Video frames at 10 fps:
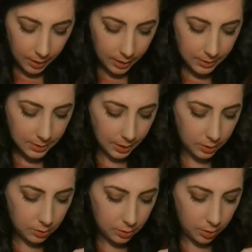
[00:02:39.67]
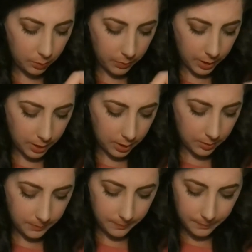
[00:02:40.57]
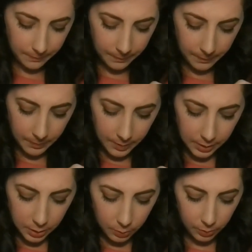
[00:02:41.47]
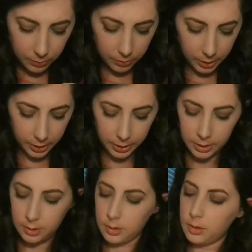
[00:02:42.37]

Inside your tote bag, you will find